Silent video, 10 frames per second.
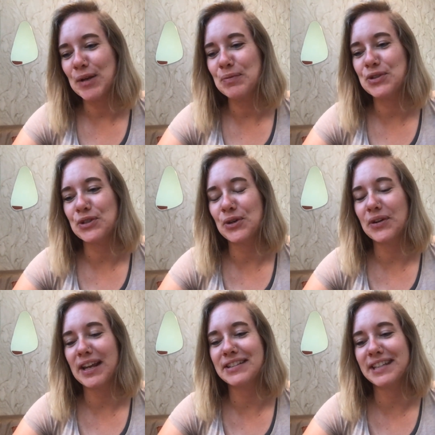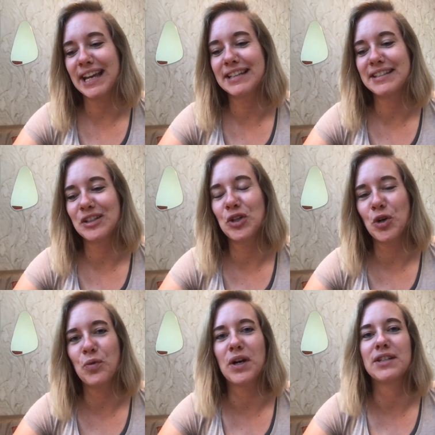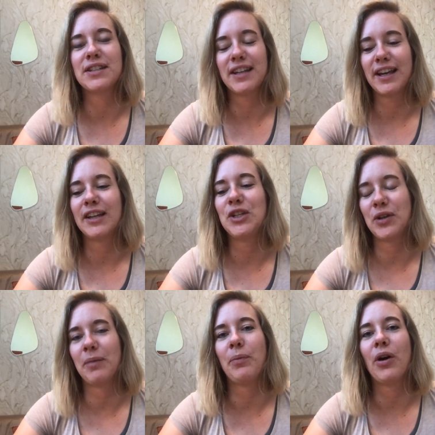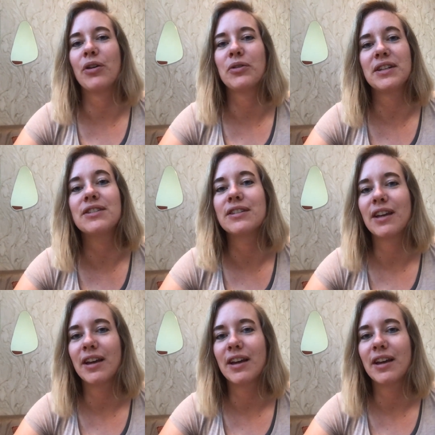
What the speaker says: So they said, you know what, you can borrow this